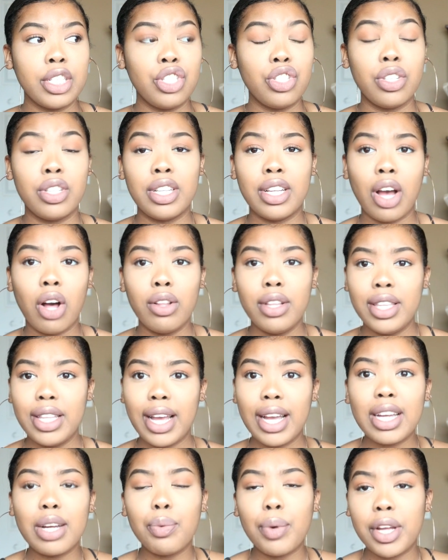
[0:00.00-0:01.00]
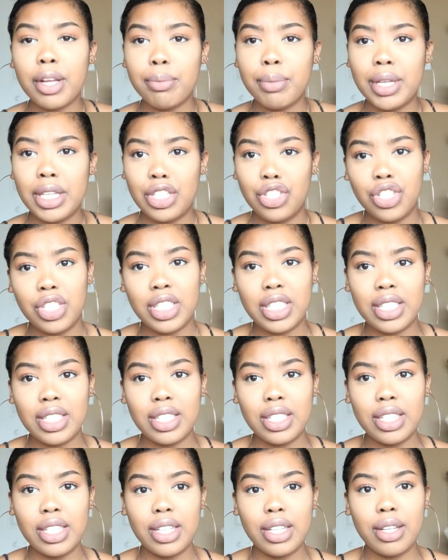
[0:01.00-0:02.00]
So the only thing I could recommend is just
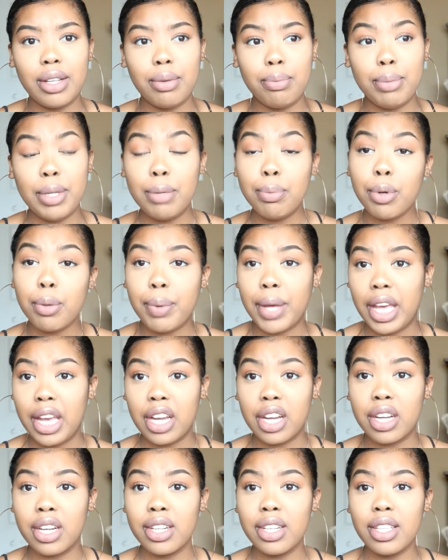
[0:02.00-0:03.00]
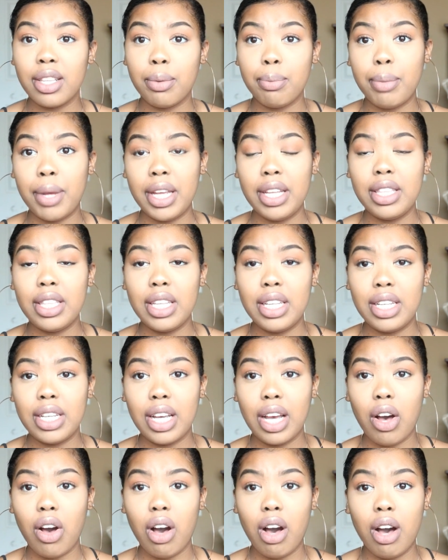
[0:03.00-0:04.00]
be prepared. The main thing